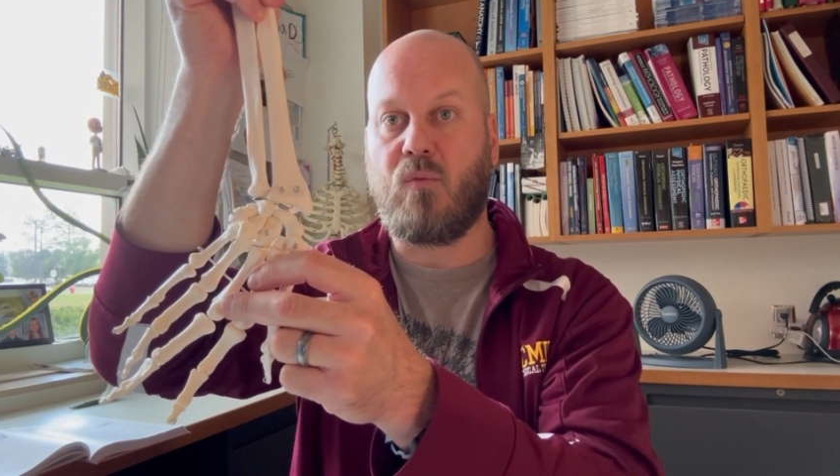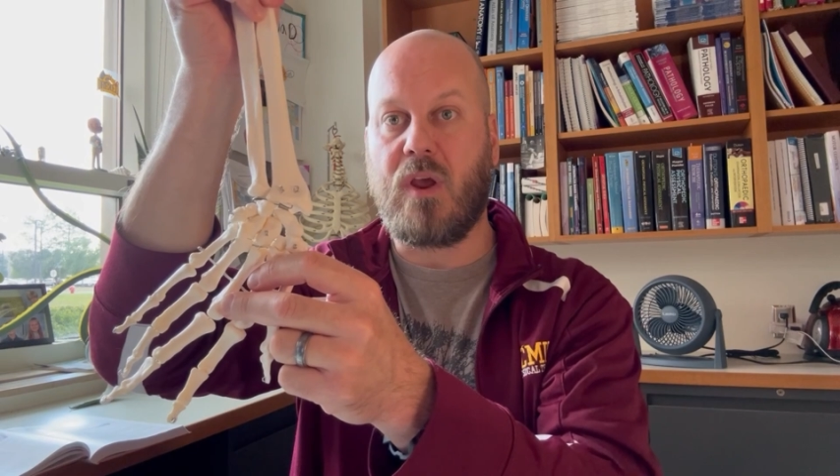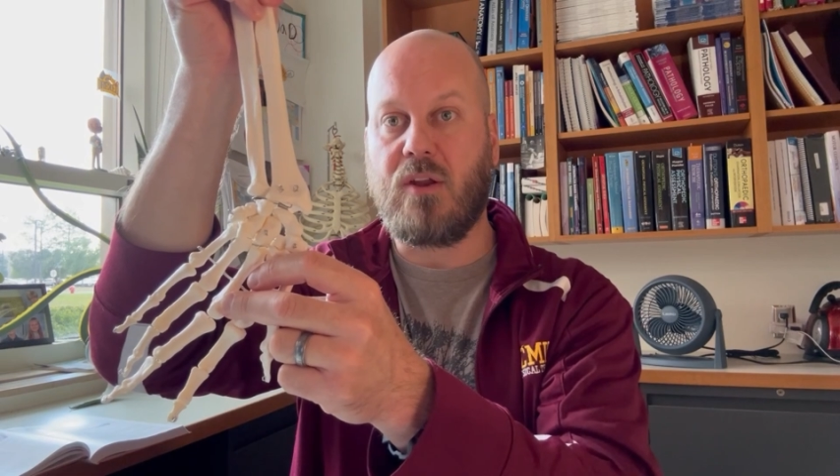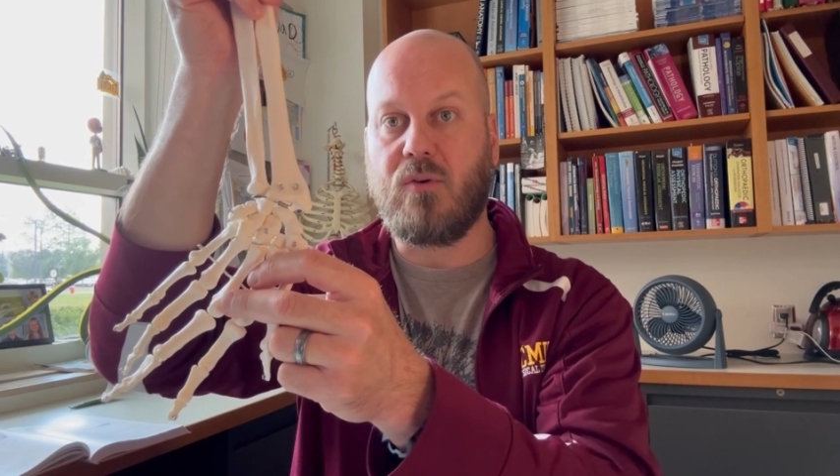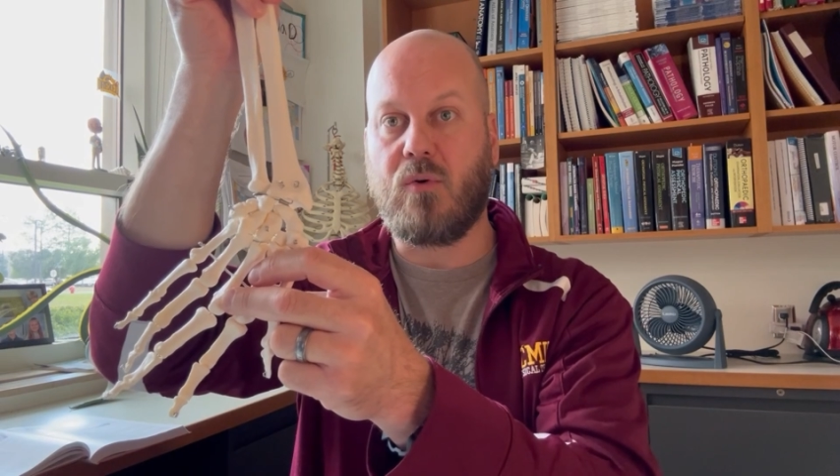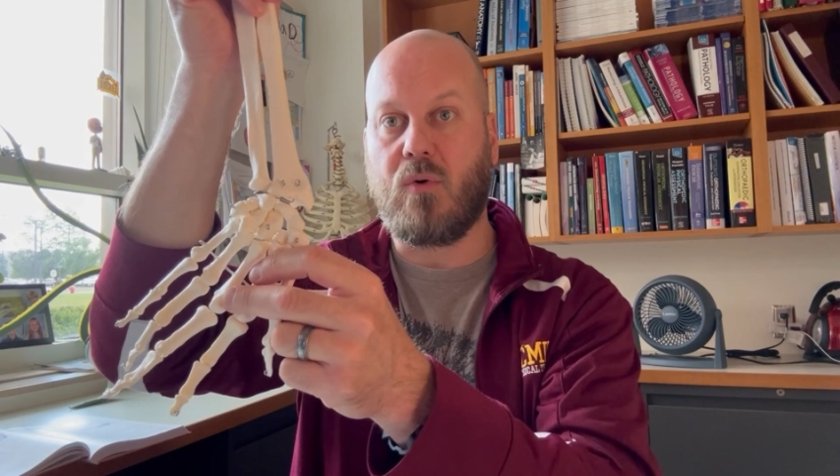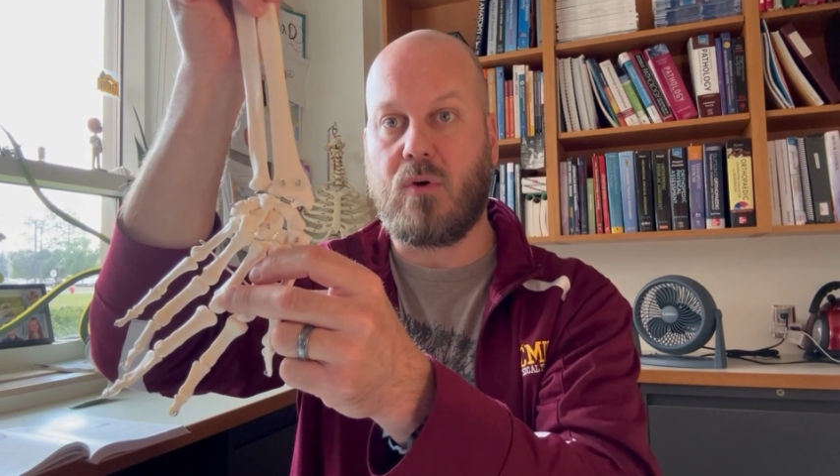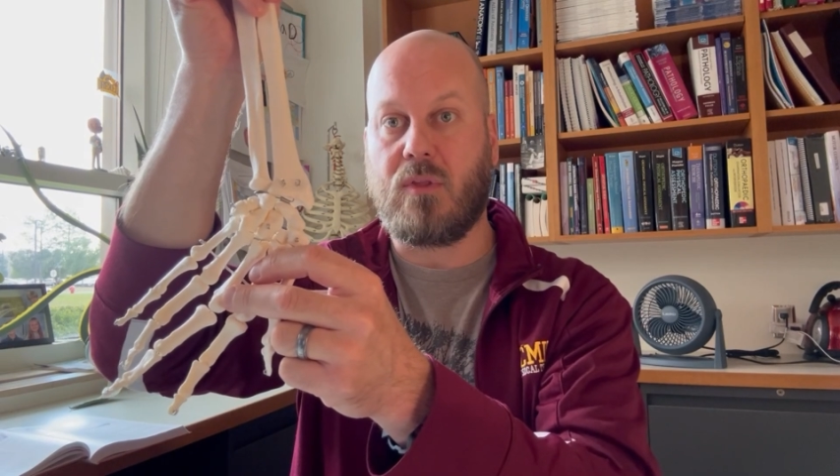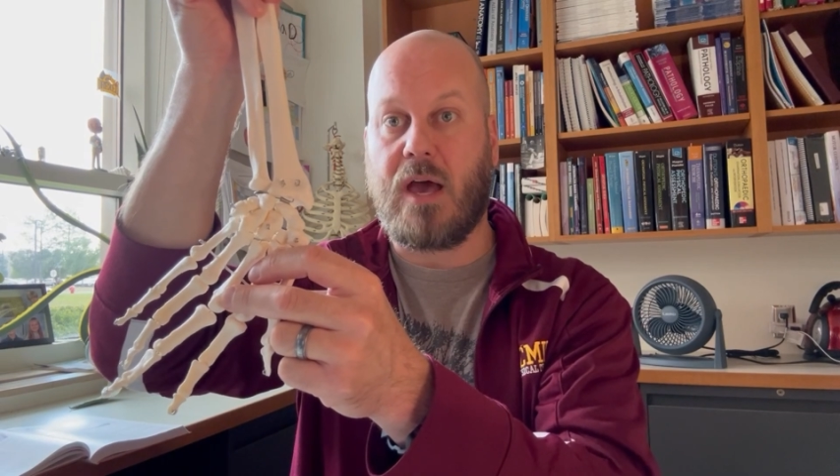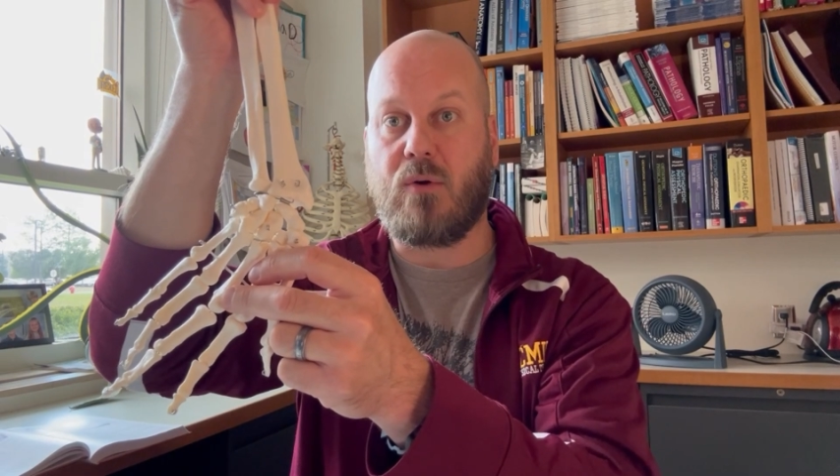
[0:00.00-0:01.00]
radial
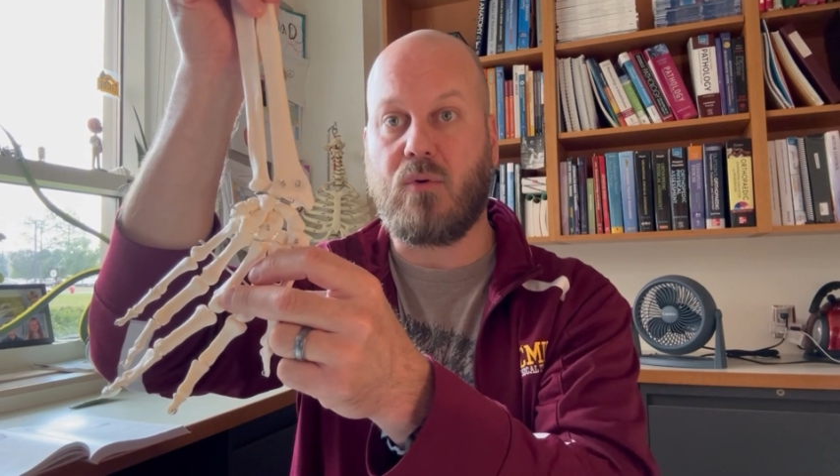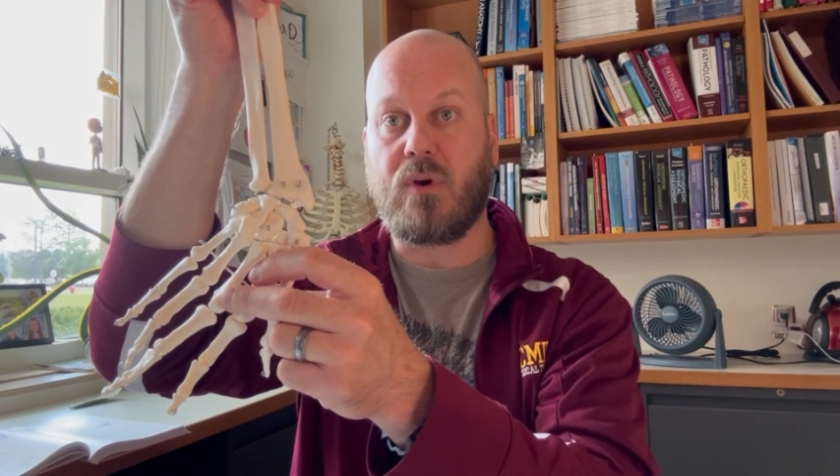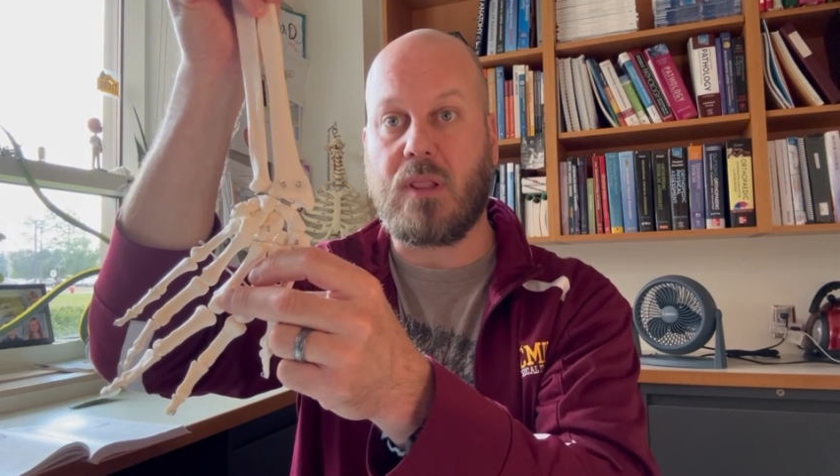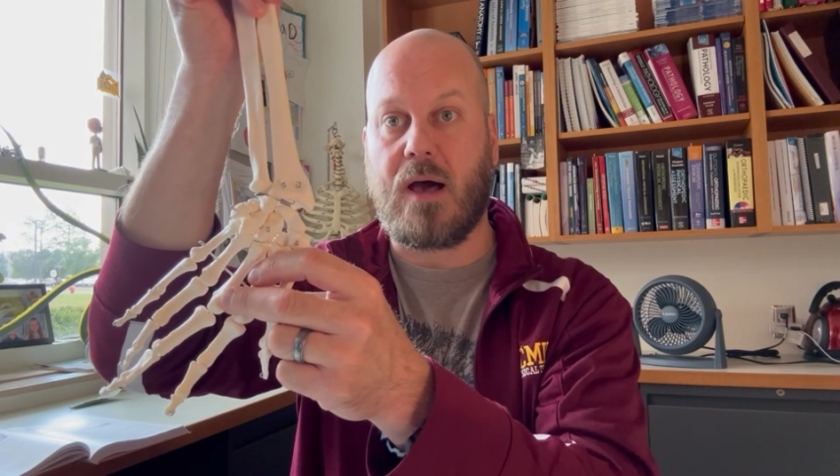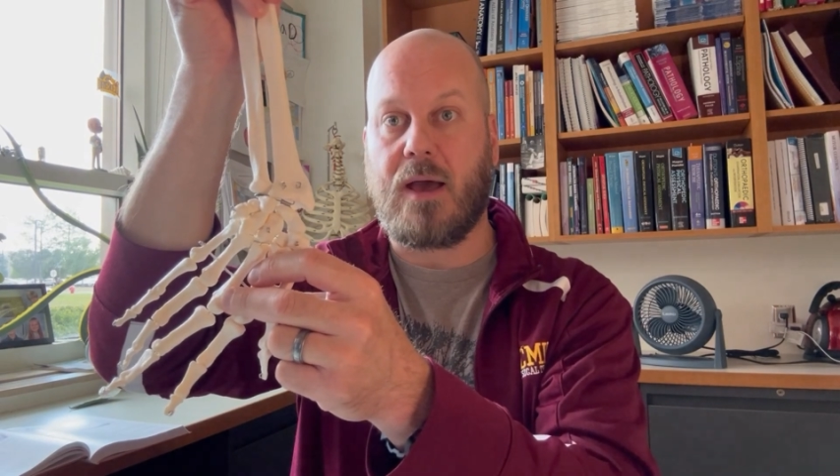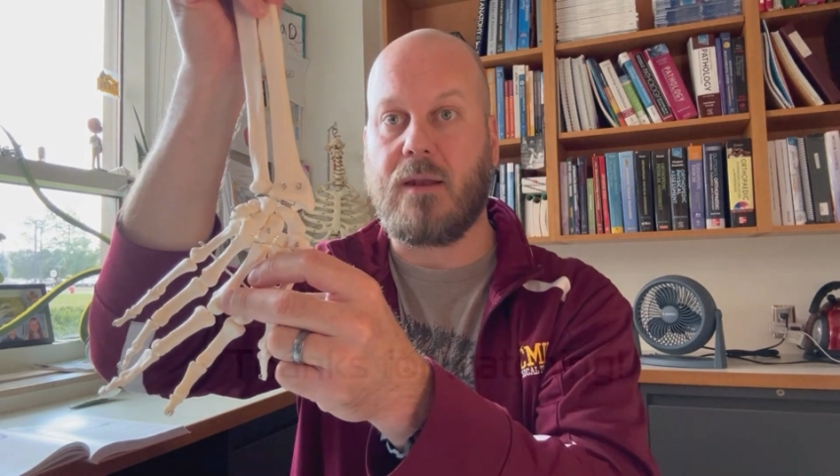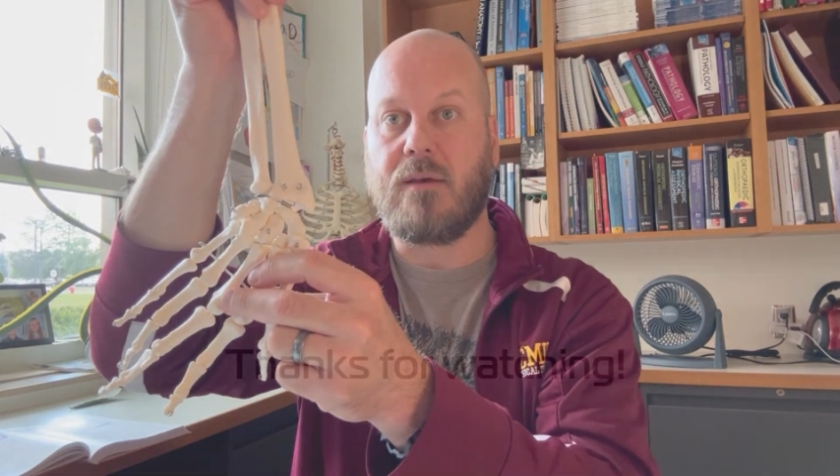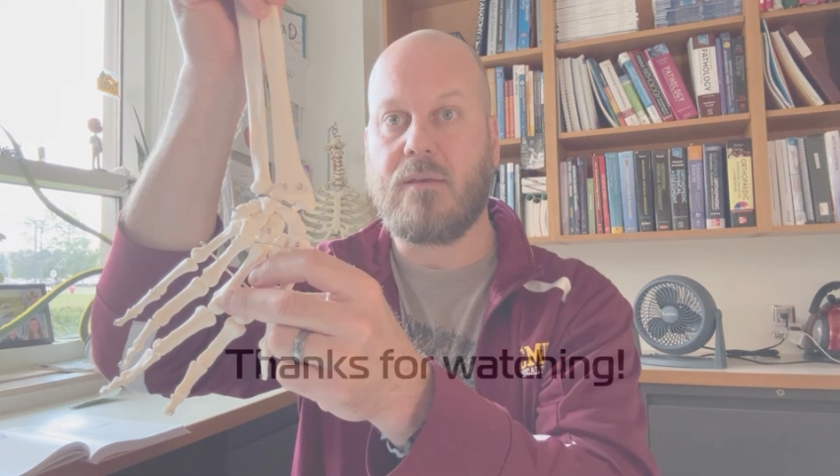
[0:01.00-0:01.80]
or lateral glide.